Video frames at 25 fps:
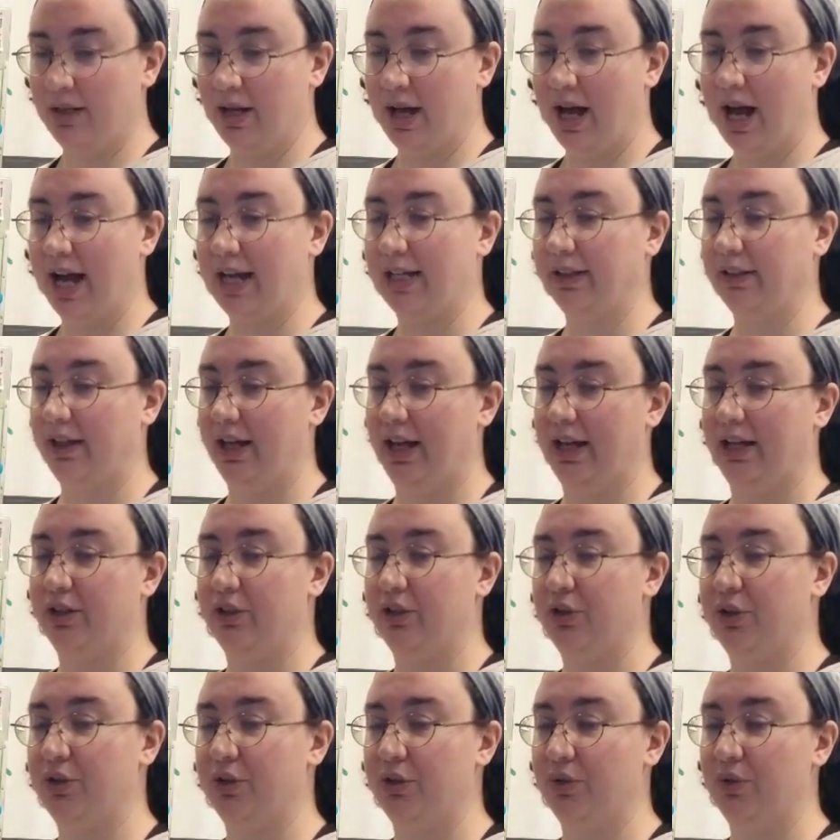I
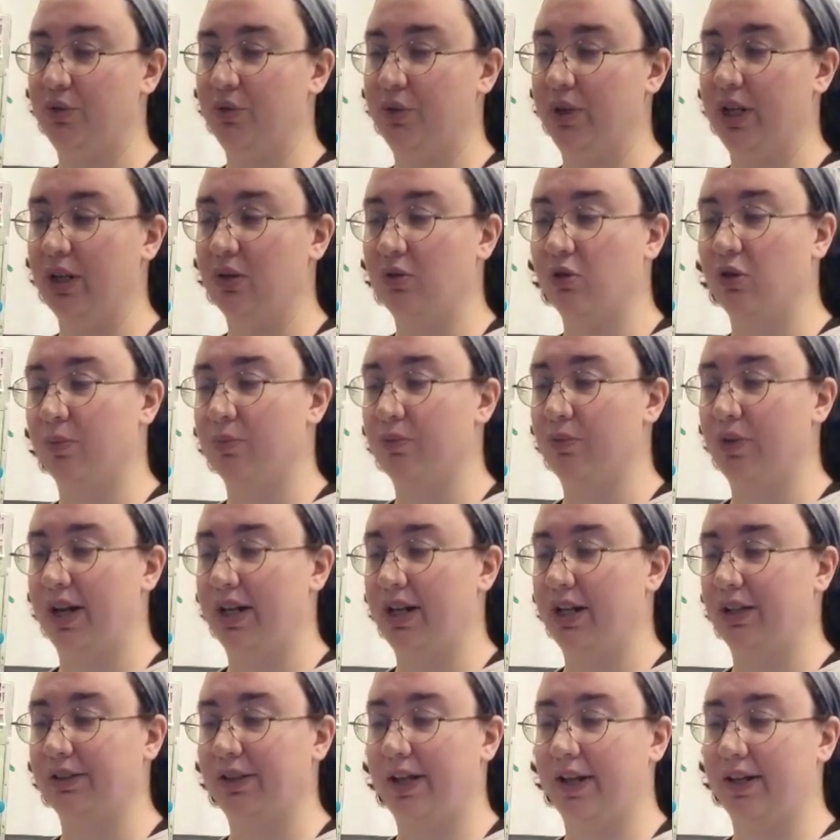like to incorporate
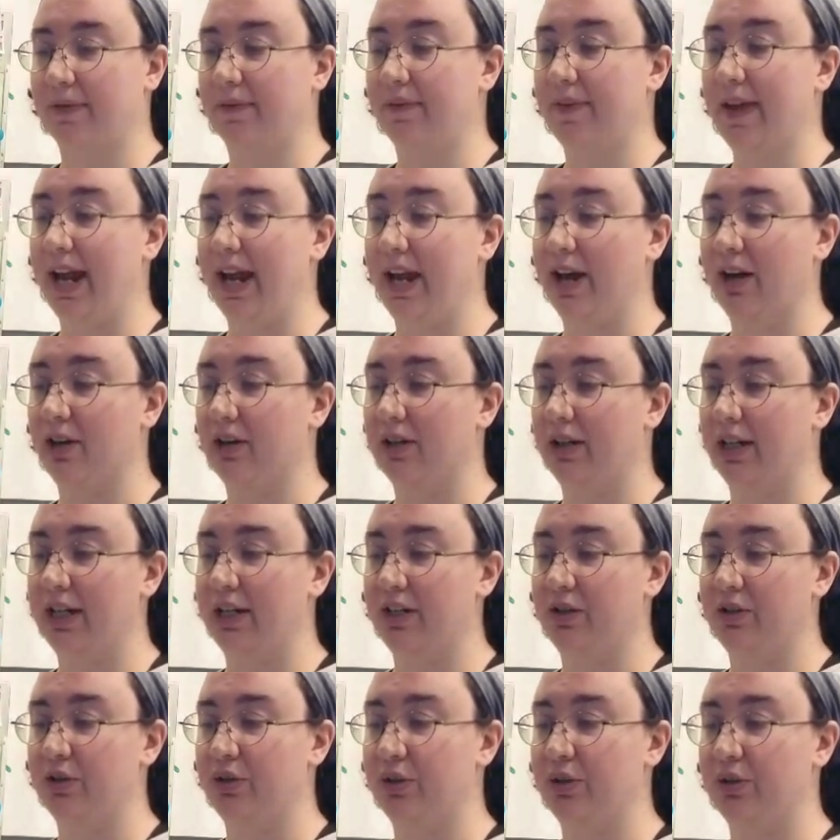a lot of air
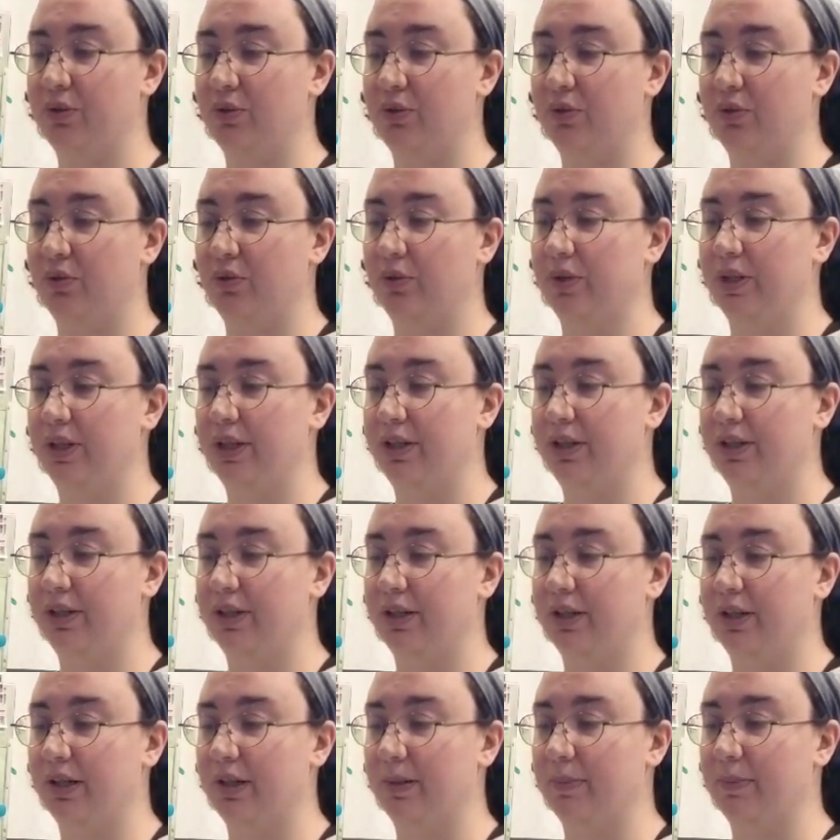into
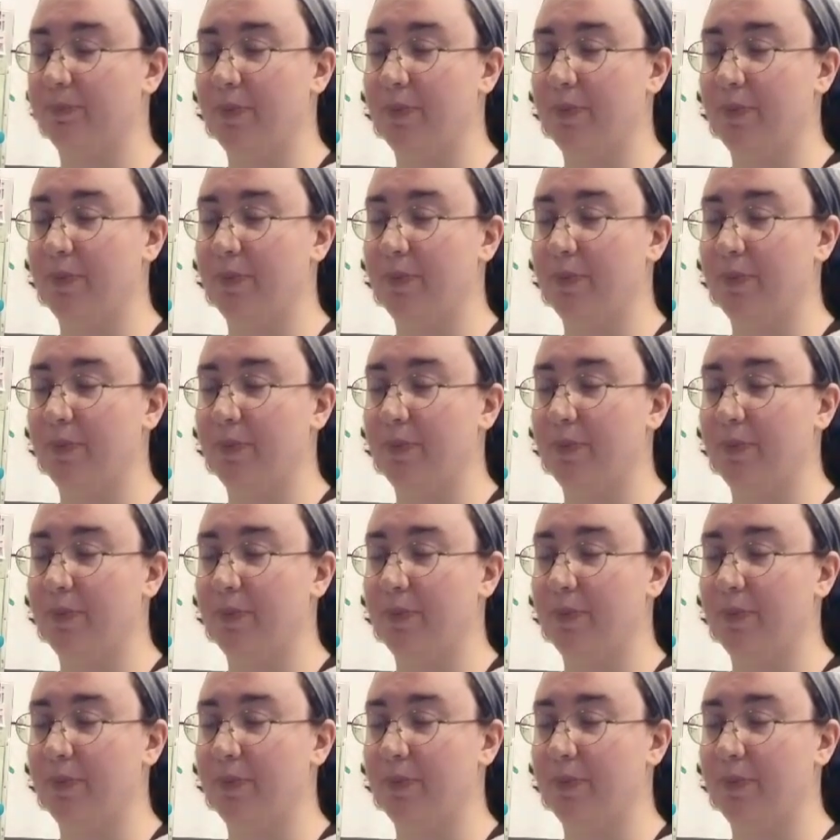the